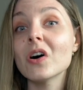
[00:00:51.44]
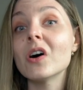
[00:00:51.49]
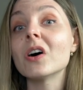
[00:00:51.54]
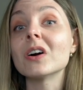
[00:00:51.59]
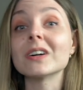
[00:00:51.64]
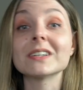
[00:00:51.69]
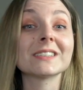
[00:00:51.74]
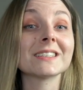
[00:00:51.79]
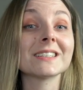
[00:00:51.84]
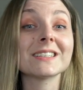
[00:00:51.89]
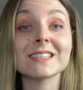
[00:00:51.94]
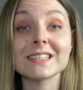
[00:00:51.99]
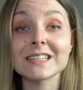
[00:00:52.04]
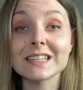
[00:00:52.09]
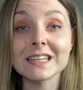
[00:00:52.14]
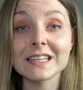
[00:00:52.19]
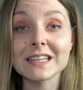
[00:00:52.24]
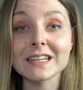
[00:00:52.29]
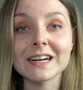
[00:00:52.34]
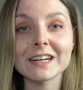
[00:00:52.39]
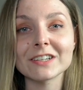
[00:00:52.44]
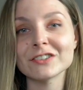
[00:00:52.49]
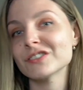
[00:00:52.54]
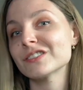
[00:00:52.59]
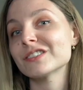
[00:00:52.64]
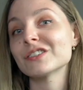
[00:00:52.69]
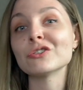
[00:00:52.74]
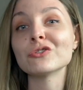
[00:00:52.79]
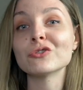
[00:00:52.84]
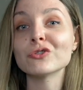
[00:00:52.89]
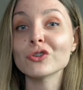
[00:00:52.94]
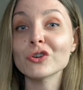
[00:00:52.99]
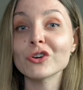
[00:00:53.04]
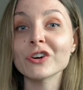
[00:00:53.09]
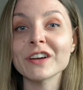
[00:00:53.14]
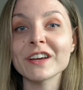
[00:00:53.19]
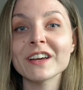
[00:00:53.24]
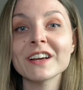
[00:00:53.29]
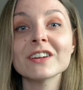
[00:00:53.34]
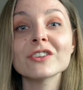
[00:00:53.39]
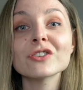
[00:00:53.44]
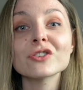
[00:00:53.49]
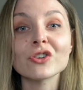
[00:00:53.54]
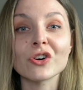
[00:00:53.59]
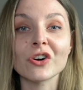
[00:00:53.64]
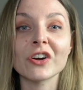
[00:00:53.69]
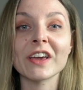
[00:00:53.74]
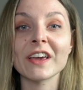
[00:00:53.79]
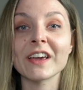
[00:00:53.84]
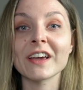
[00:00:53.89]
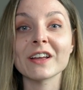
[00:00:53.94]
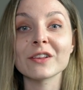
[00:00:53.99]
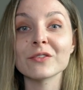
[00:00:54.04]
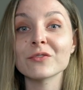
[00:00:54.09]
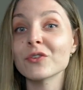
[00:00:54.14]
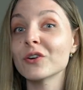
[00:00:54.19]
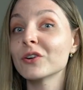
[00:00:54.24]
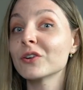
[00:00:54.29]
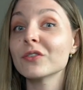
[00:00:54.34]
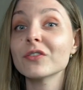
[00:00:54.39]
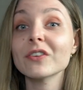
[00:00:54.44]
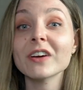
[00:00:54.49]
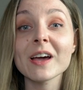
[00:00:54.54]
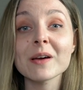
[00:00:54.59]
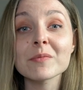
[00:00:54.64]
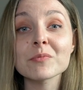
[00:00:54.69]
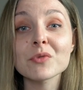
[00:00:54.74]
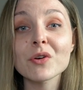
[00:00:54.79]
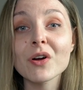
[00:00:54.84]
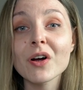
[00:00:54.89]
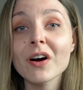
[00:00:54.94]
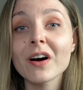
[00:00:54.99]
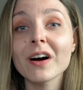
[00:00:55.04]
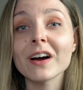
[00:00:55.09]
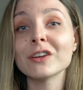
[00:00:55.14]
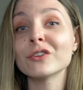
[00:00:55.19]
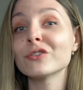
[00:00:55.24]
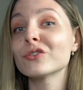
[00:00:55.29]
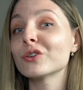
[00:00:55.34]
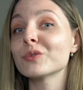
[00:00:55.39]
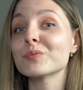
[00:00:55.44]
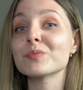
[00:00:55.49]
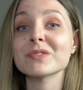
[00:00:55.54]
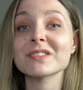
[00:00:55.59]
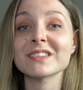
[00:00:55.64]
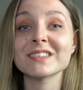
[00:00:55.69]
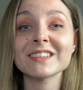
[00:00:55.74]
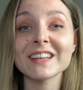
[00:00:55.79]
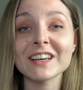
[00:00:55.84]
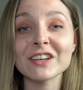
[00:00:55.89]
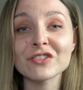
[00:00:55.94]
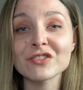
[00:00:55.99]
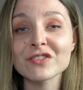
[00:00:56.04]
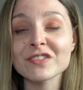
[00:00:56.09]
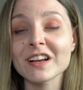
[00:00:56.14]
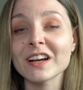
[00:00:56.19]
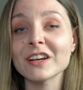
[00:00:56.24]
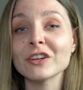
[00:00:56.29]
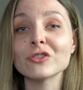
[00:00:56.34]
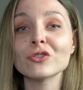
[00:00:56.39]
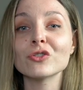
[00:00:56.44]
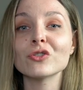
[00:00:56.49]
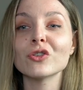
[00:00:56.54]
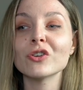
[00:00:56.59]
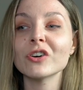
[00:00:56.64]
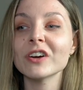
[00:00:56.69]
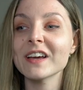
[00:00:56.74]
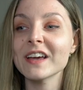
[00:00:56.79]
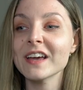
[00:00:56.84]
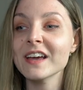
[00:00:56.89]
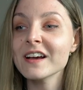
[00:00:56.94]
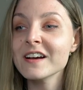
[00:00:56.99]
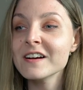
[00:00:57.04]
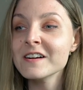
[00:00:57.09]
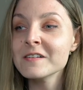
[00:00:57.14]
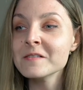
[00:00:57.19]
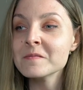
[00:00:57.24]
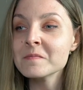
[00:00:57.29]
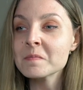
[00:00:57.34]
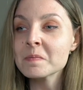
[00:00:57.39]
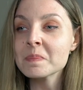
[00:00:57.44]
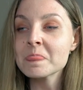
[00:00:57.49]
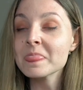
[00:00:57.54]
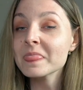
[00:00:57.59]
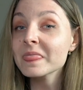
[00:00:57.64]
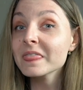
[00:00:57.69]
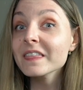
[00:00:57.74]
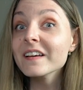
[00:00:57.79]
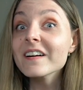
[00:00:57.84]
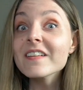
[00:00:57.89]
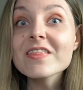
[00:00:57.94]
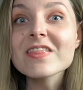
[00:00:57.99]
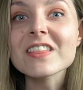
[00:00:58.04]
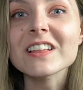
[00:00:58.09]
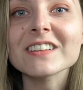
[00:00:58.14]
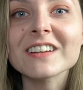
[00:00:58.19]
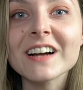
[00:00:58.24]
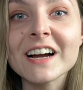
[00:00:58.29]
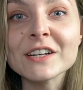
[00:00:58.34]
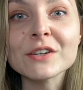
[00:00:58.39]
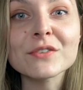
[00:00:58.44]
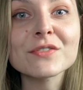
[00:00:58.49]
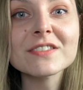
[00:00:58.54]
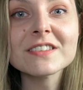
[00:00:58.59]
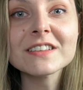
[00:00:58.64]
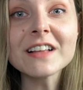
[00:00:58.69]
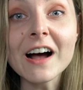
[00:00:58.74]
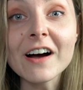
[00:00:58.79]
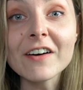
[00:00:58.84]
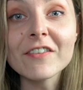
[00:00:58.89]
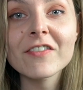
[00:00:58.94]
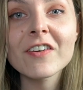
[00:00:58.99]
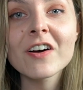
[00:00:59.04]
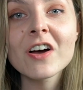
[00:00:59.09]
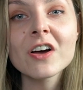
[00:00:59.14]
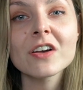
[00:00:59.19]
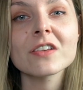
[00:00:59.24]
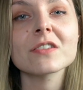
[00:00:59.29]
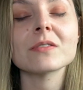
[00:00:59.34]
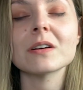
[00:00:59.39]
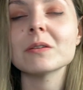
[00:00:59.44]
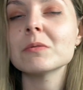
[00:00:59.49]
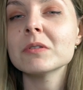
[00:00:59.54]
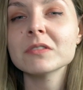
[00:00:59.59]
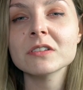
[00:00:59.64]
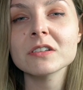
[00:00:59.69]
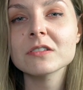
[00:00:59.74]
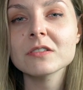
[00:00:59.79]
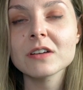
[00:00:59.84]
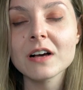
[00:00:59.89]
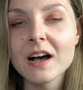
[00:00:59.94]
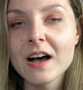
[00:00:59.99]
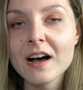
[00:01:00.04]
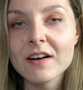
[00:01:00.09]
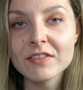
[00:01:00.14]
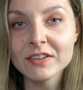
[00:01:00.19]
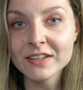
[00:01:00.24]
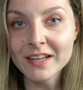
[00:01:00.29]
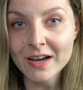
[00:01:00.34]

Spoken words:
artistically. I just enjoy talking in front of camera, I enjoy presentations, I enjoy that kind of stuff. So I wanted to have an